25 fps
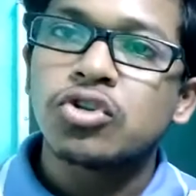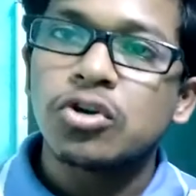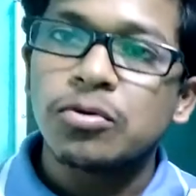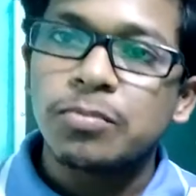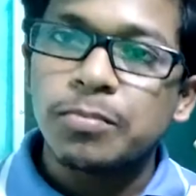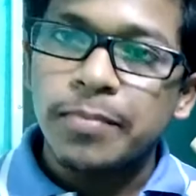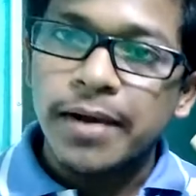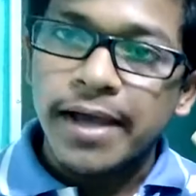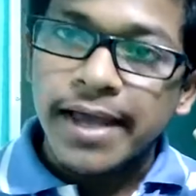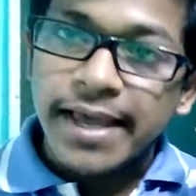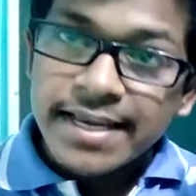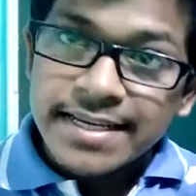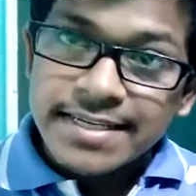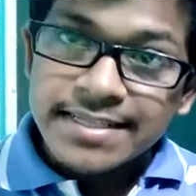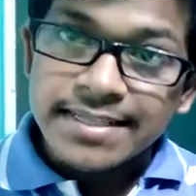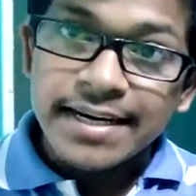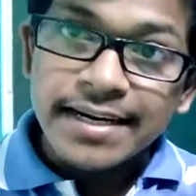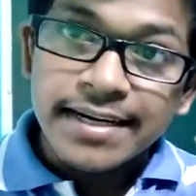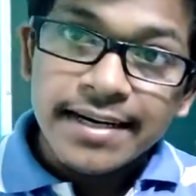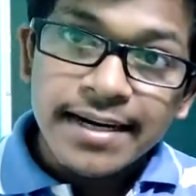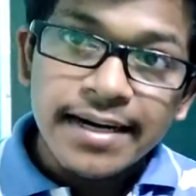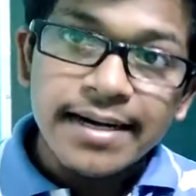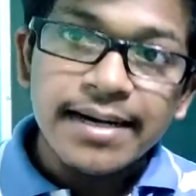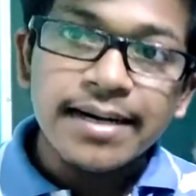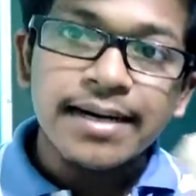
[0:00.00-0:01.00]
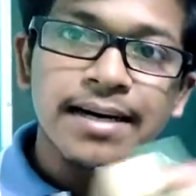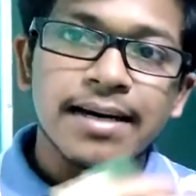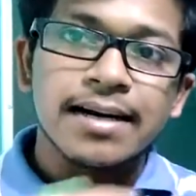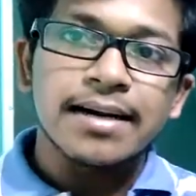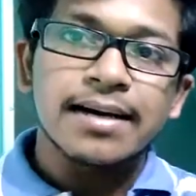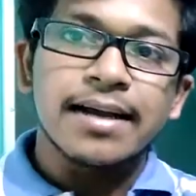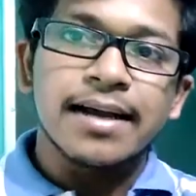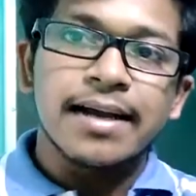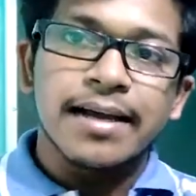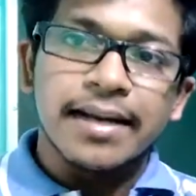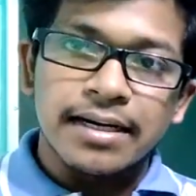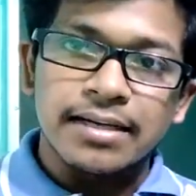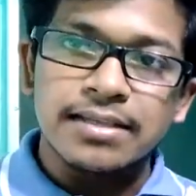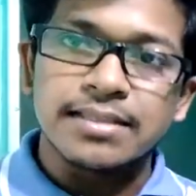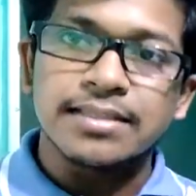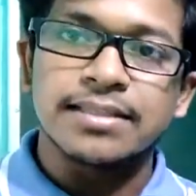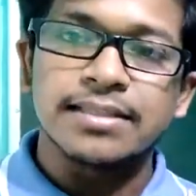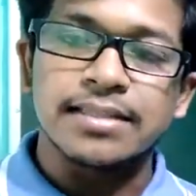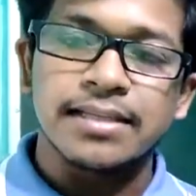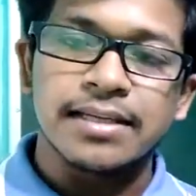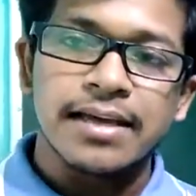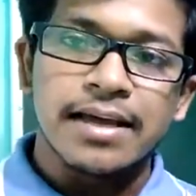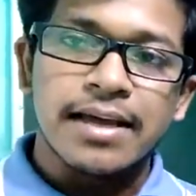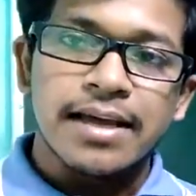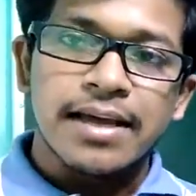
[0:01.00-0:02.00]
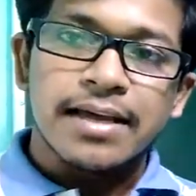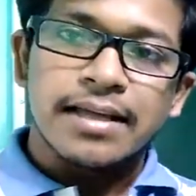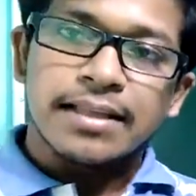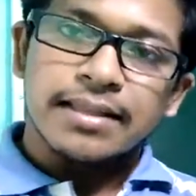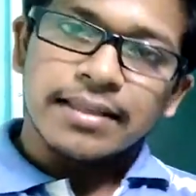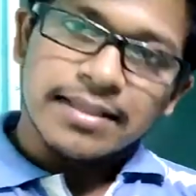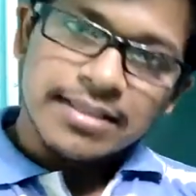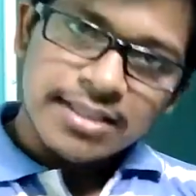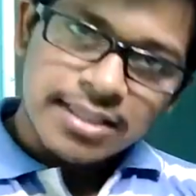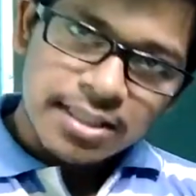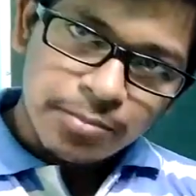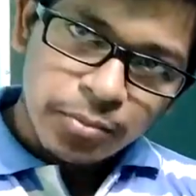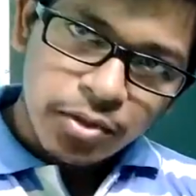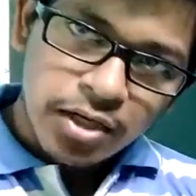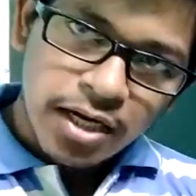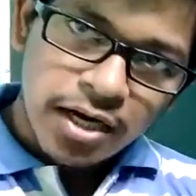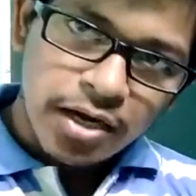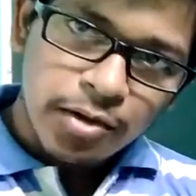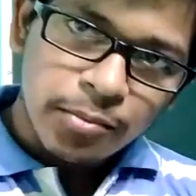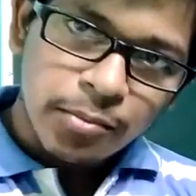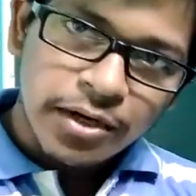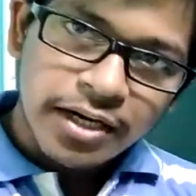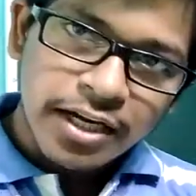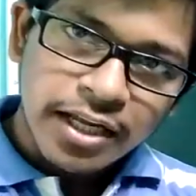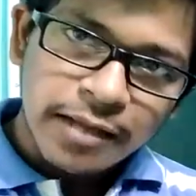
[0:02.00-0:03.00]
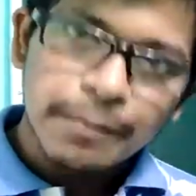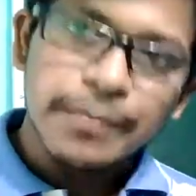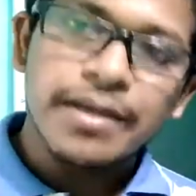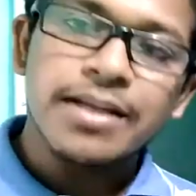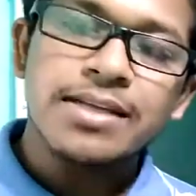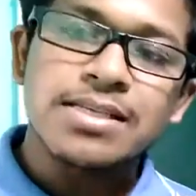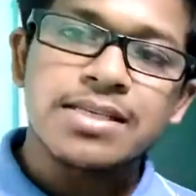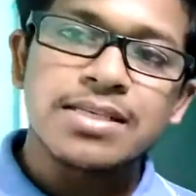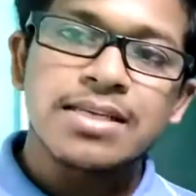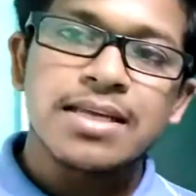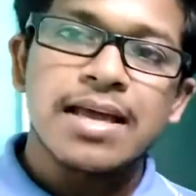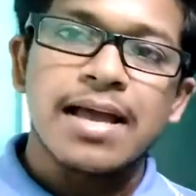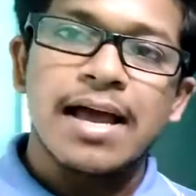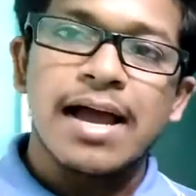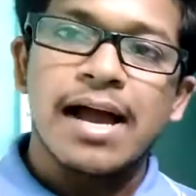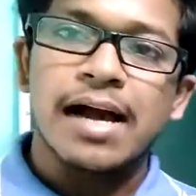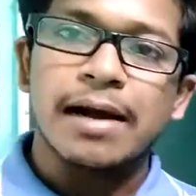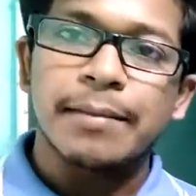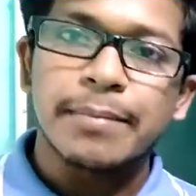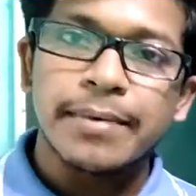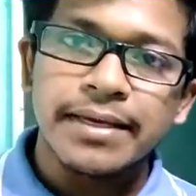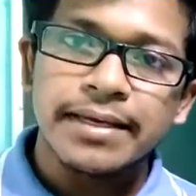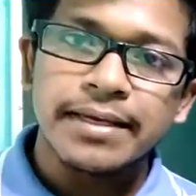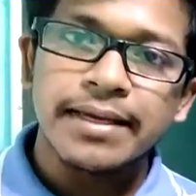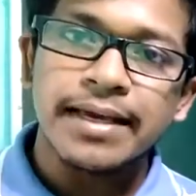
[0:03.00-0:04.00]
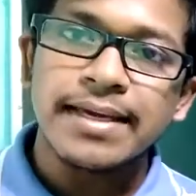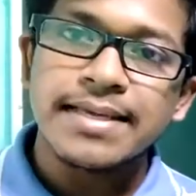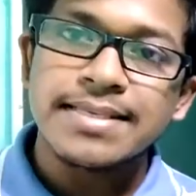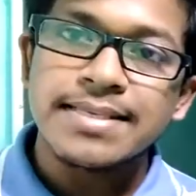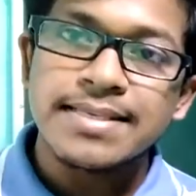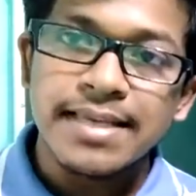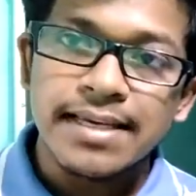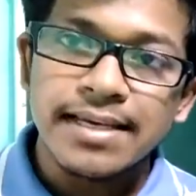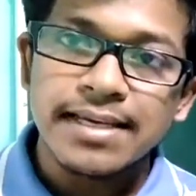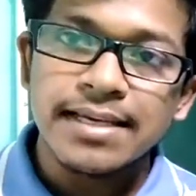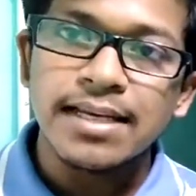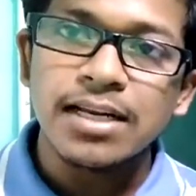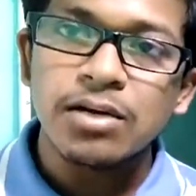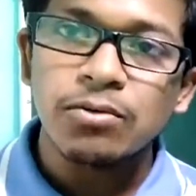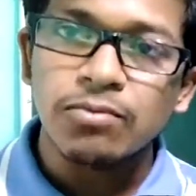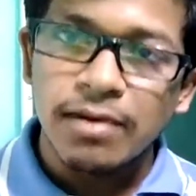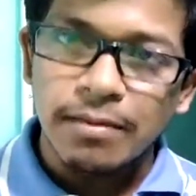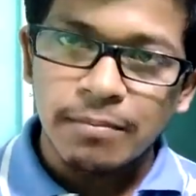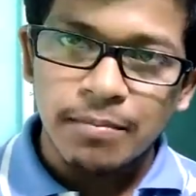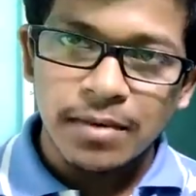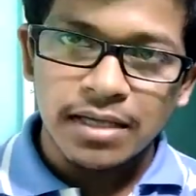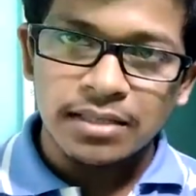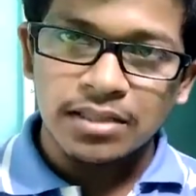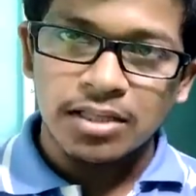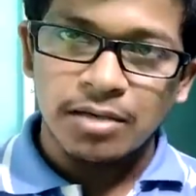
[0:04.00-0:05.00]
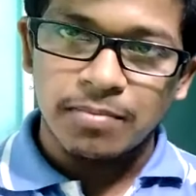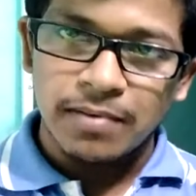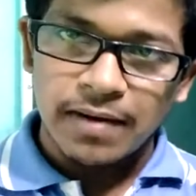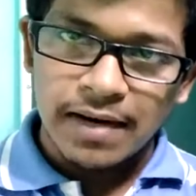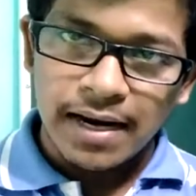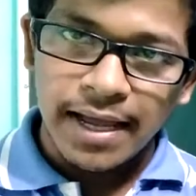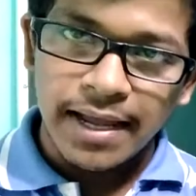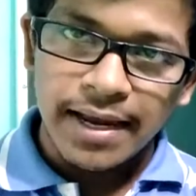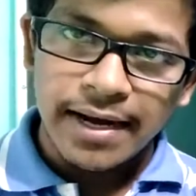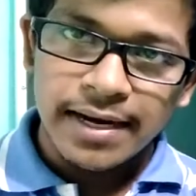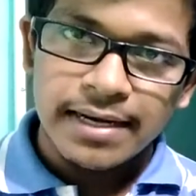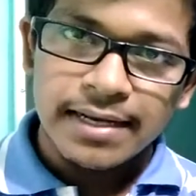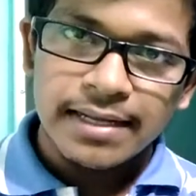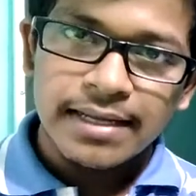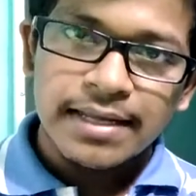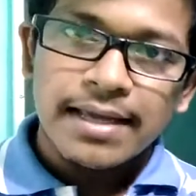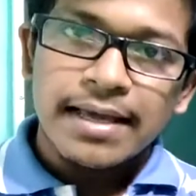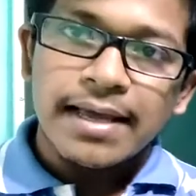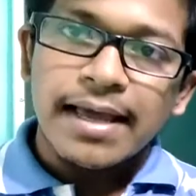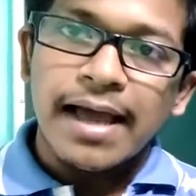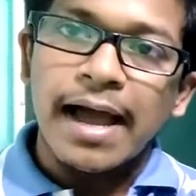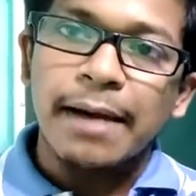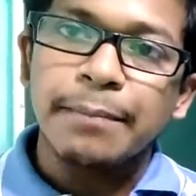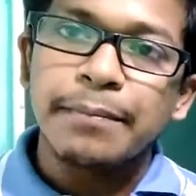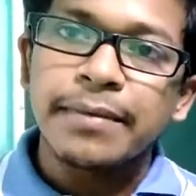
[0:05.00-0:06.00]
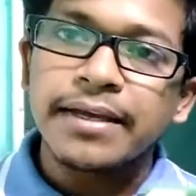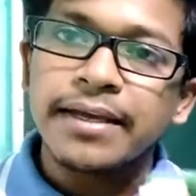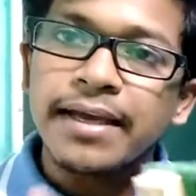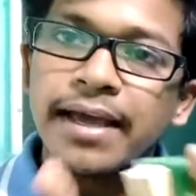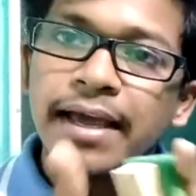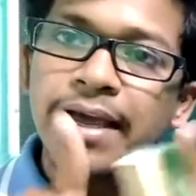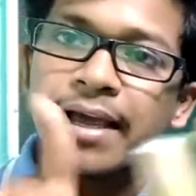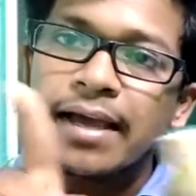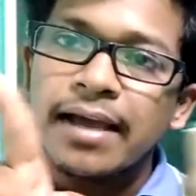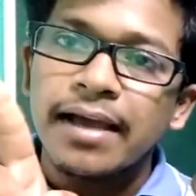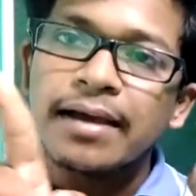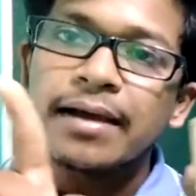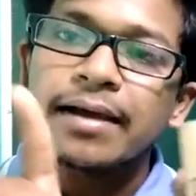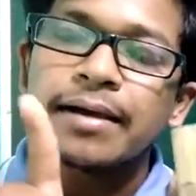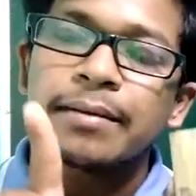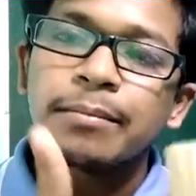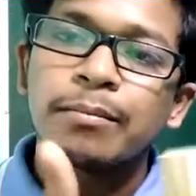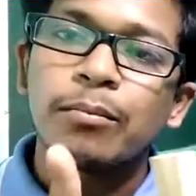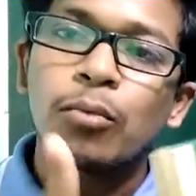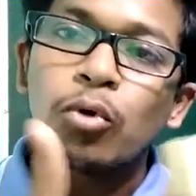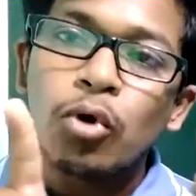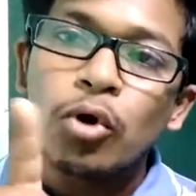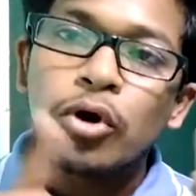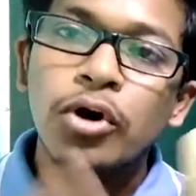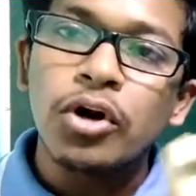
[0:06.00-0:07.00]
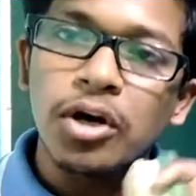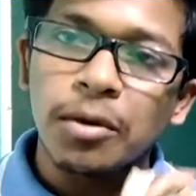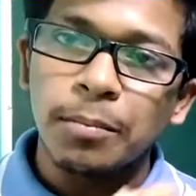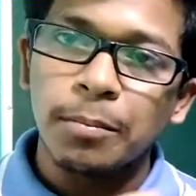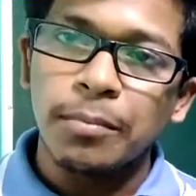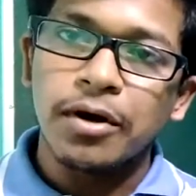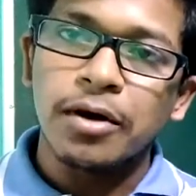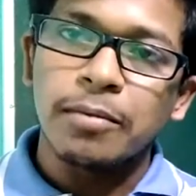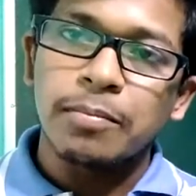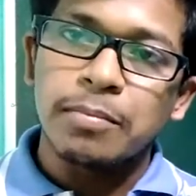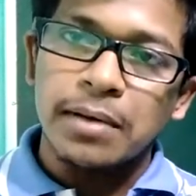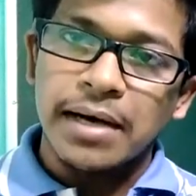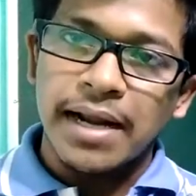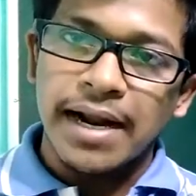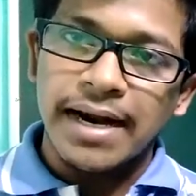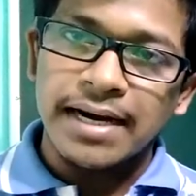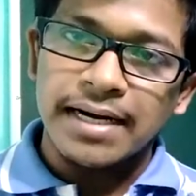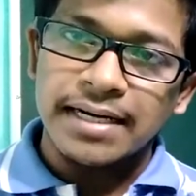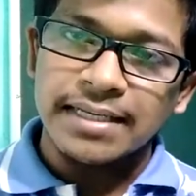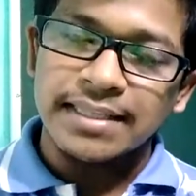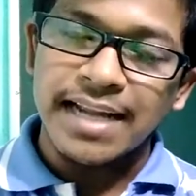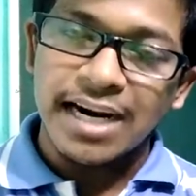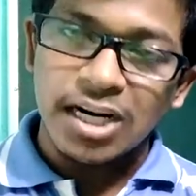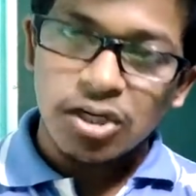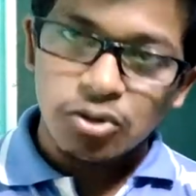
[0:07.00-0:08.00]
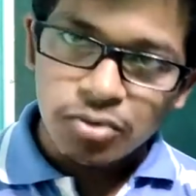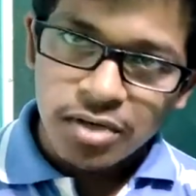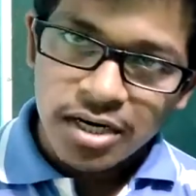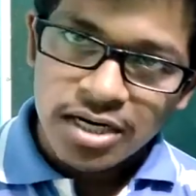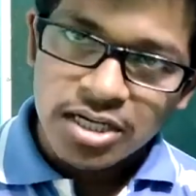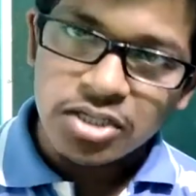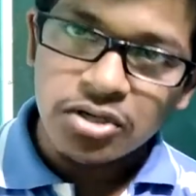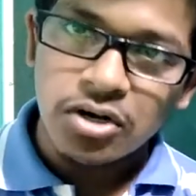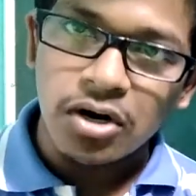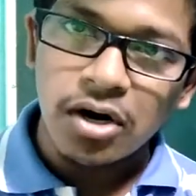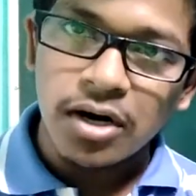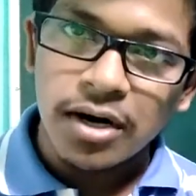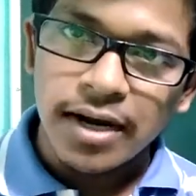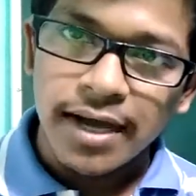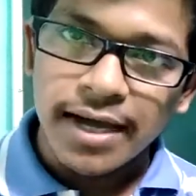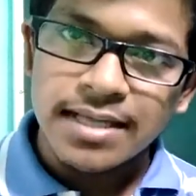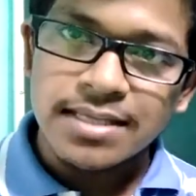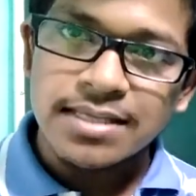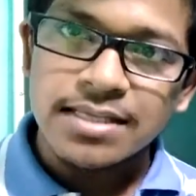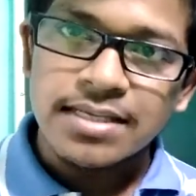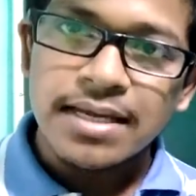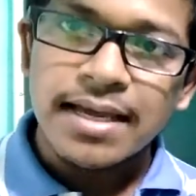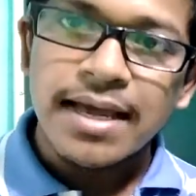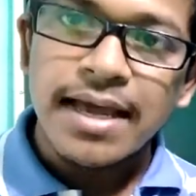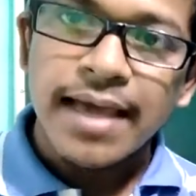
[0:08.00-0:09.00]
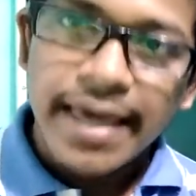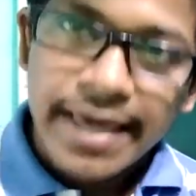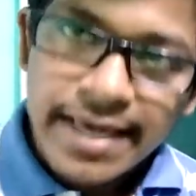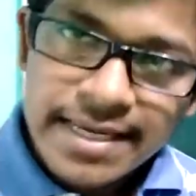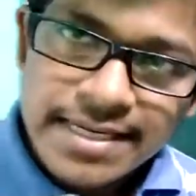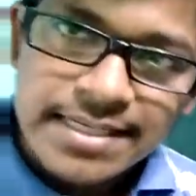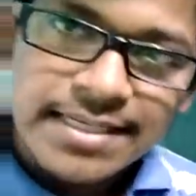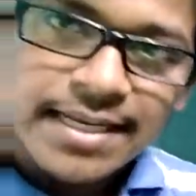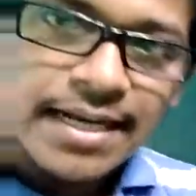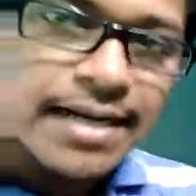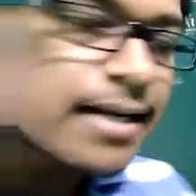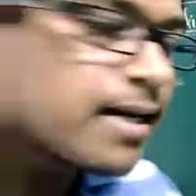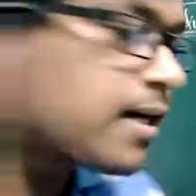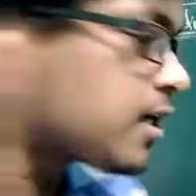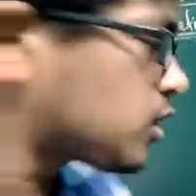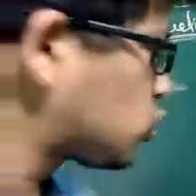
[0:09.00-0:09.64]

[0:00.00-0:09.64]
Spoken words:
of extended energy. This is monochromatic means having a single wavelength light, having a more number of light. That's why it's called as extended